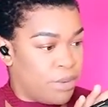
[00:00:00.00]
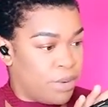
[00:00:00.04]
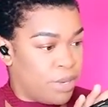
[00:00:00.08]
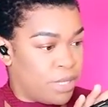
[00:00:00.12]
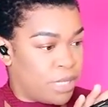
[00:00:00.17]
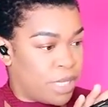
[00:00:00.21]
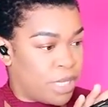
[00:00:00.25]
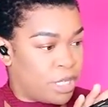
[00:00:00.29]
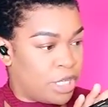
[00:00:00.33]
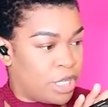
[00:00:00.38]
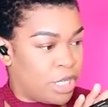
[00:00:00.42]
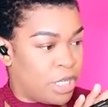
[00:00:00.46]
It's
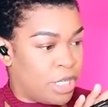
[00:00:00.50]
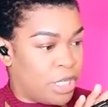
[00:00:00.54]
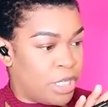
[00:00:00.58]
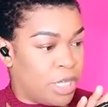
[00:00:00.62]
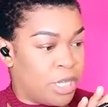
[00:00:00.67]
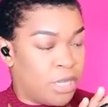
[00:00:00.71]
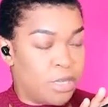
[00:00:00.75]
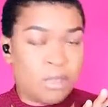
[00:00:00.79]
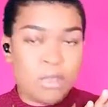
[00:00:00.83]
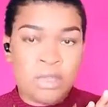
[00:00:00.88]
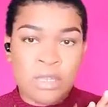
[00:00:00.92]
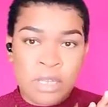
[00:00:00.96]
actually
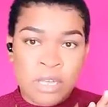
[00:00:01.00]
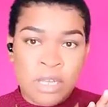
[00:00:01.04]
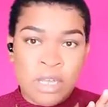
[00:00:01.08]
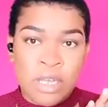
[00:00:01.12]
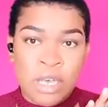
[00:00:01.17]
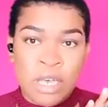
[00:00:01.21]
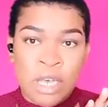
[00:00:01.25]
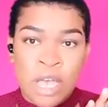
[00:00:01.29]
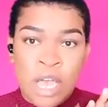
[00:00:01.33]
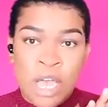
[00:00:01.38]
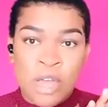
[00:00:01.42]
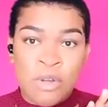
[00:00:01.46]

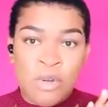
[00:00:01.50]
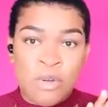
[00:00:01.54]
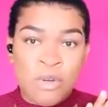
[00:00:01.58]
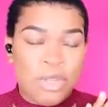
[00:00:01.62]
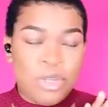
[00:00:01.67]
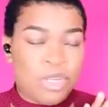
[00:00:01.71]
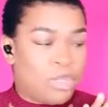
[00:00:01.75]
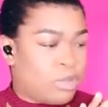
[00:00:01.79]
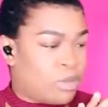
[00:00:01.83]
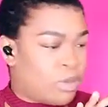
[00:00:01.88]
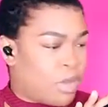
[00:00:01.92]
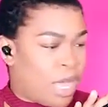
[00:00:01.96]
an
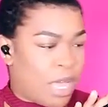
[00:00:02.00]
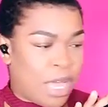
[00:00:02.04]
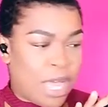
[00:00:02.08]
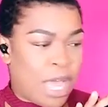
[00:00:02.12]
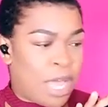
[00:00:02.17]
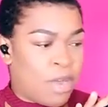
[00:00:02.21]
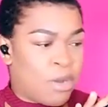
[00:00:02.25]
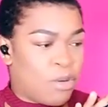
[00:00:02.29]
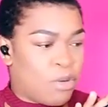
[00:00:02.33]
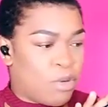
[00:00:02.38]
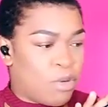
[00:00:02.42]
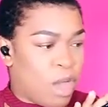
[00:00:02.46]
original. I
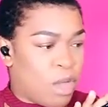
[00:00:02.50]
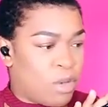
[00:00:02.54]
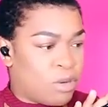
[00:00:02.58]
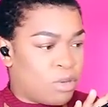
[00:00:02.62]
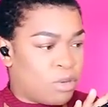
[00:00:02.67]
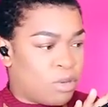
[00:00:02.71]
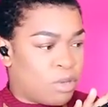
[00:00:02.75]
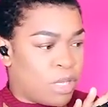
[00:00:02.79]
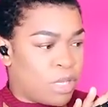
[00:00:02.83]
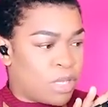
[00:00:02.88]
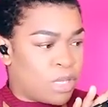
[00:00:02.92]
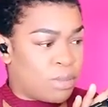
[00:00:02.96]
don't know how
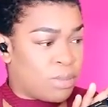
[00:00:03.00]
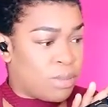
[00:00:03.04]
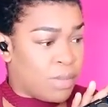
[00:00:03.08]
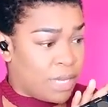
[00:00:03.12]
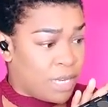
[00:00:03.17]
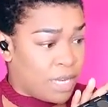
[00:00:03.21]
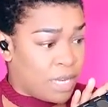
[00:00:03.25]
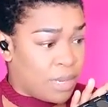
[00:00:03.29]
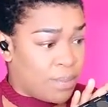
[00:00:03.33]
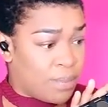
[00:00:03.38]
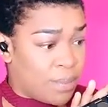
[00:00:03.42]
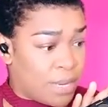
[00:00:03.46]
to
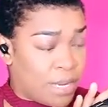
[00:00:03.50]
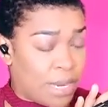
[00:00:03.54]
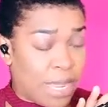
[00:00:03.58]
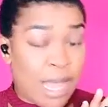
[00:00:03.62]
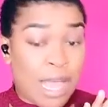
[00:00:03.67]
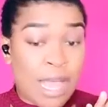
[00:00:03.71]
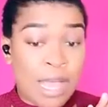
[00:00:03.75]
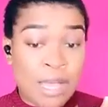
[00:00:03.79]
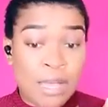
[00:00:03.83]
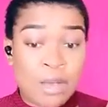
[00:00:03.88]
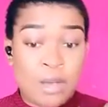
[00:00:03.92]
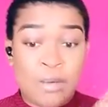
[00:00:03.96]
explain it, but
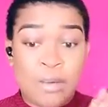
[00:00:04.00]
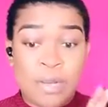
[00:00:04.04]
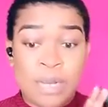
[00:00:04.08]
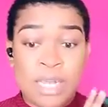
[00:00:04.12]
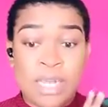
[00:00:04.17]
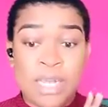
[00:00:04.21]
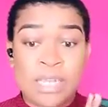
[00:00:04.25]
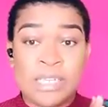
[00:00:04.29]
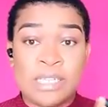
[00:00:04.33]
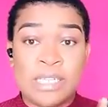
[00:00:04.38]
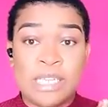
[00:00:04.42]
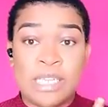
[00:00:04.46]
all I
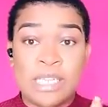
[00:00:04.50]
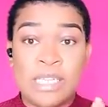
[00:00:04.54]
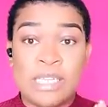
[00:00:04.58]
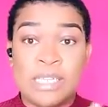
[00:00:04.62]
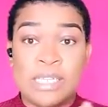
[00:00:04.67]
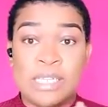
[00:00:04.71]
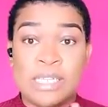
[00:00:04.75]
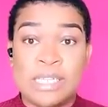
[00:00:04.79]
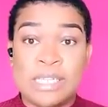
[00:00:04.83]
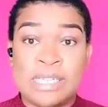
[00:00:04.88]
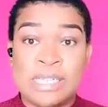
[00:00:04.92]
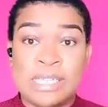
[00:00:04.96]
can say
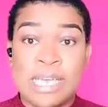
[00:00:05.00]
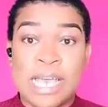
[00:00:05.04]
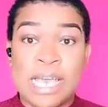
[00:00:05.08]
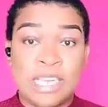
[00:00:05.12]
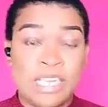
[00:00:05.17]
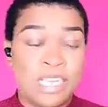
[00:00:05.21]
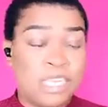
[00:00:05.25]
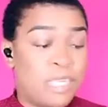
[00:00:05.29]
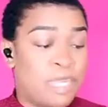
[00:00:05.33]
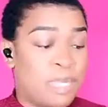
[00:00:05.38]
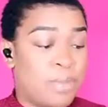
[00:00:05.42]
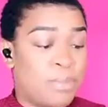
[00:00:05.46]
it's
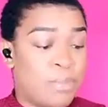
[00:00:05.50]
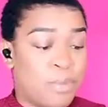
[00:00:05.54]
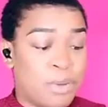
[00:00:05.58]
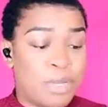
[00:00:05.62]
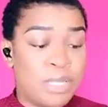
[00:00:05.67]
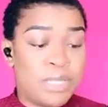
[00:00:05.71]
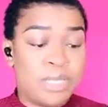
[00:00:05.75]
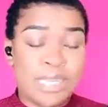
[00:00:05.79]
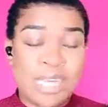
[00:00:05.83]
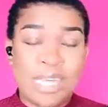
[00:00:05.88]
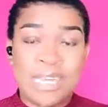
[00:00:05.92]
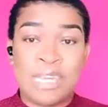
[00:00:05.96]
actually a pretty
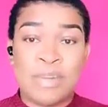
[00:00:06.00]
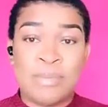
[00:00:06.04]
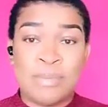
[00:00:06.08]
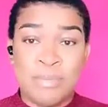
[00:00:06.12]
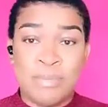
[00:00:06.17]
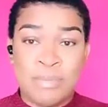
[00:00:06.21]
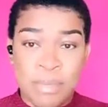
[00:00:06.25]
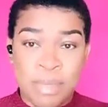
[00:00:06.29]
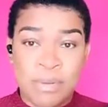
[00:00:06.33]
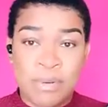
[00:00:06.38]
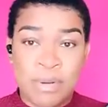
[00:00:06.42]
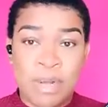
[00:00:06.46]
standard
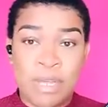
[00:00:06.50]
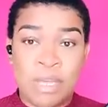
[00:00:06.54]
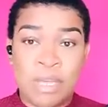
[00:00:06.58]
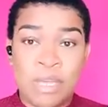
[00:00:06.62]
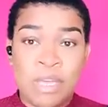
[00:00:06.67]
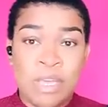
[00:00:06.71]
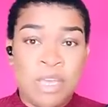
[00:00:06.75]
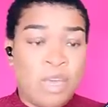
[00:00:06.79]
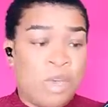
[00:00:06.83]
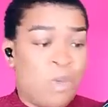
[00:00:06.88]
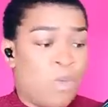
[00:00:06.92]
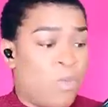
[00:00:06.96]
mirror
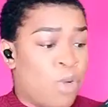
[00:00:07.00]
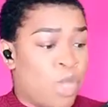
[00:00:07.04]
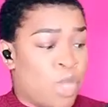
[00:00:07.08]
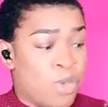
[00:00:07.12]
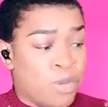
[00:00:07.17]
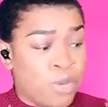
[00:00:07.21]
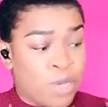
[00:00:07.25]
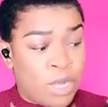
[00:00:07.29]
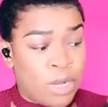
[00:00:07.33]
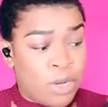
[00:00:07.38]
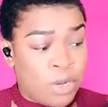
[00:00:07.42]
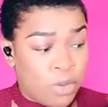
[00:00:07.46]
where you
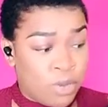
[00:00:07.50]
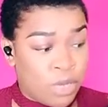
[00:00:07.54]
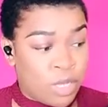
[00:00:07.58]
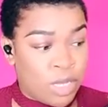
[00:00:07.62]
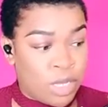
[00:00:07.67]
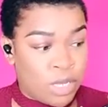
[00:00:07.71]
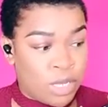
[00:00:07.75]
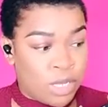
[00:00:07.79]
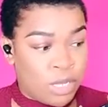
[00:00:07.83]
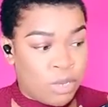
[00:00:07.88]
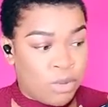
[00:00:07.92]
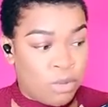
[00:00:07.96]
can look
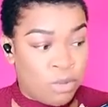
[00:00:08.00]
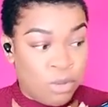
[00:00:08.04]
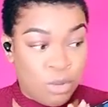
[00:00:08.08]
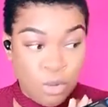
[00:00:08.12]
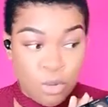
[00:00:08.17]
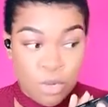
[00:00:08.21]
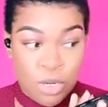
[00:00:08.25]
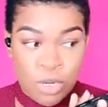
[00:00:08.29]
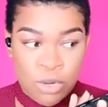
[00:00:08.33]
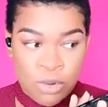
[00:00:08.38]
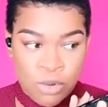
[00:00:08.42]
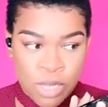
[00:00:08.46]
at
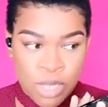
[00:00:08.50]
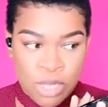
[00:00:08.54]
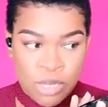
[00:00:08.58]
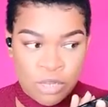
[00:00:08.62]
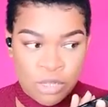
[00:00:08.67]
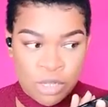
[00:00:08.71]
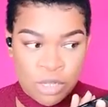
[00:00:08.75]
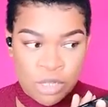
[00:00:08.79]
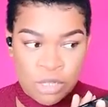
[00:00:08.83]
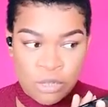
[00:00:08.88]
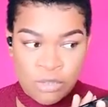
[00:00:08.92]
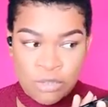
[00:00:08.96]

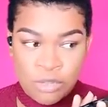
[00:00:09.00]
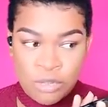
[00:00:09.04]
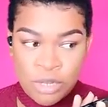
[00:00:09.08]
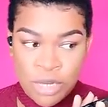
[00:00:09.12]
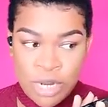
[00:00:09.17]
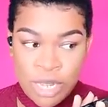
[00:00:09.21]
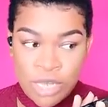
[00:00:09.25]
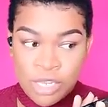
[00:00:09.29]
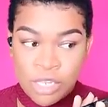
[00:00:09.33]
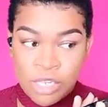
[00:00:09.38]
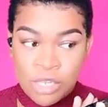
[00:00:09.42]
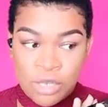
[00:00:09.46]
yourself. You can
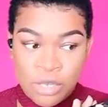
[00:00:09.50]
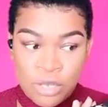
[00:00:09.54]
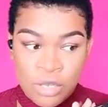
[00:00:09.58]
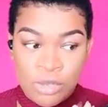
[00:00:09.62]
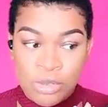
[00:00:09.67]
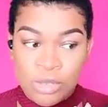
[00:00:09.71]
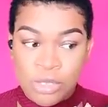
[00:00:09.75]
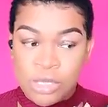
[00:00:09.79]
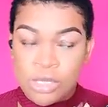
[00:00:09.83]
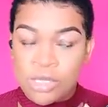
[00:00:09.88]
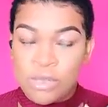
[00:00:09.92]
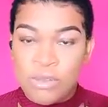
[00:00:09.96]
actually
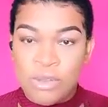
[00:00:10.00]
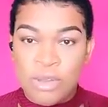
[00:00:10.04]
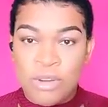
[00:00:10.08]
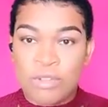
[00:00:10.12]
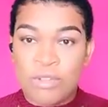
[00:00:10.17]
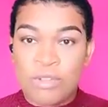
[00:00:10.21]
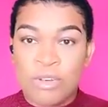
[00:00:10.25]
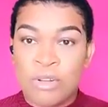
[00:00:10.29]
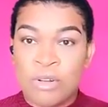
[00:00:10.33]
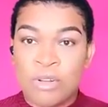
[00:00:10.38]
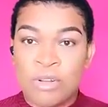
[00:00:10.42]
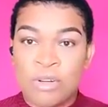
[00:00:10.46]
use this mirror
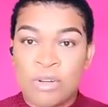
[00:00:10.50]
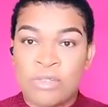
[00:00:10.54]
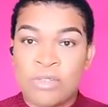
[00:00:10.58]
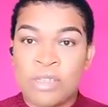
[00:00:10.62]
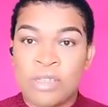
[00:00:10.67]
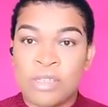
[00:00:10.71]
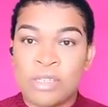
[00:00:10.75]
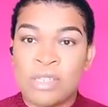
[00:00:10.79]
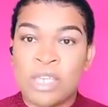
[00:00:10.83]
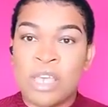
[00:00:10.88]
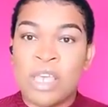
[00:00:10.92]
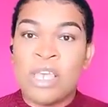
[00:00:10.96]
for a lot of
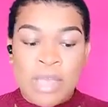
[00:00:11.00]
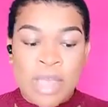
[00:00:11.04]
things.